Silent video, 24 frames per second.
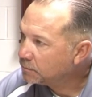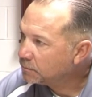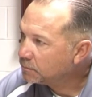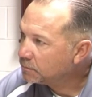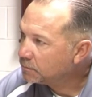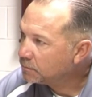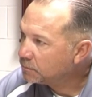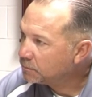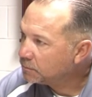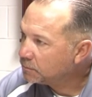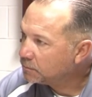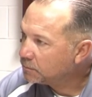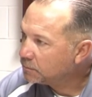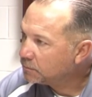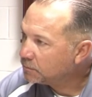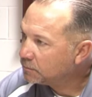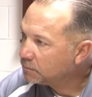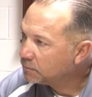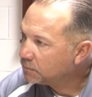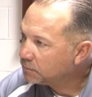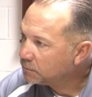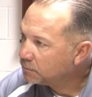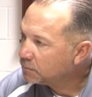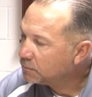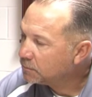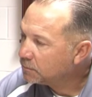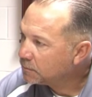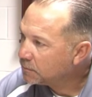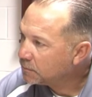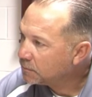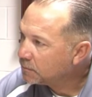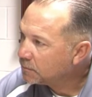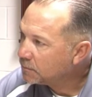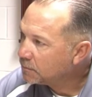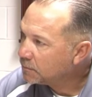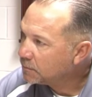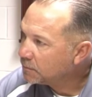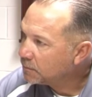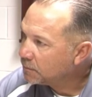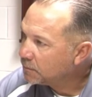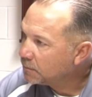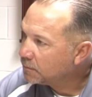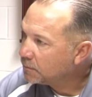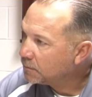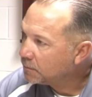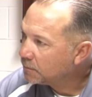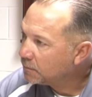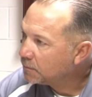
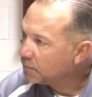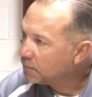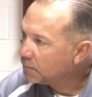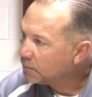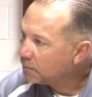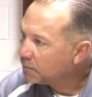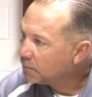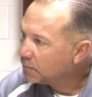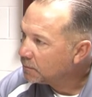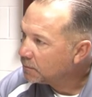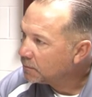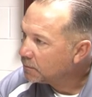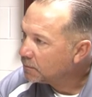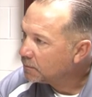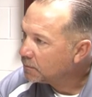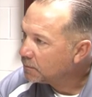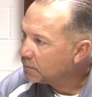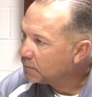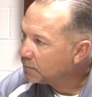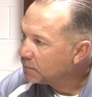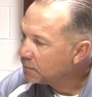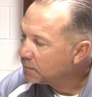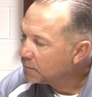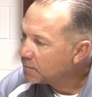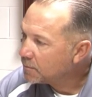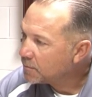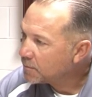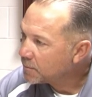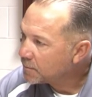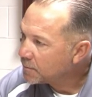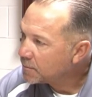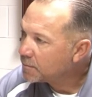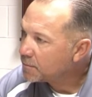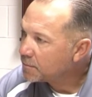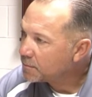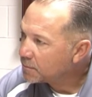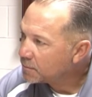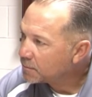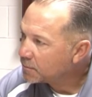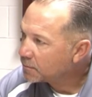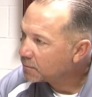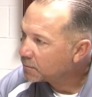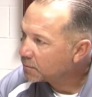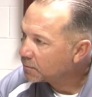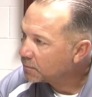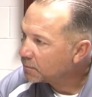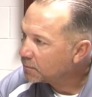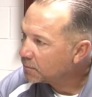
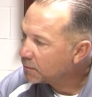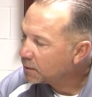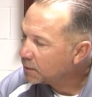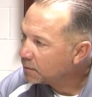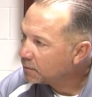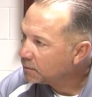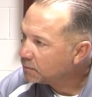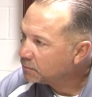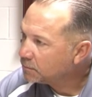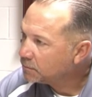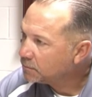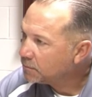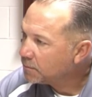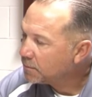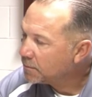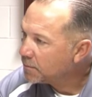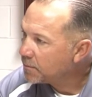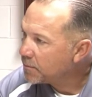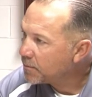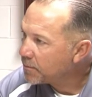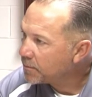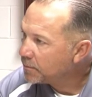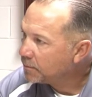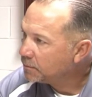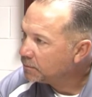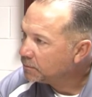The person shown says nothing.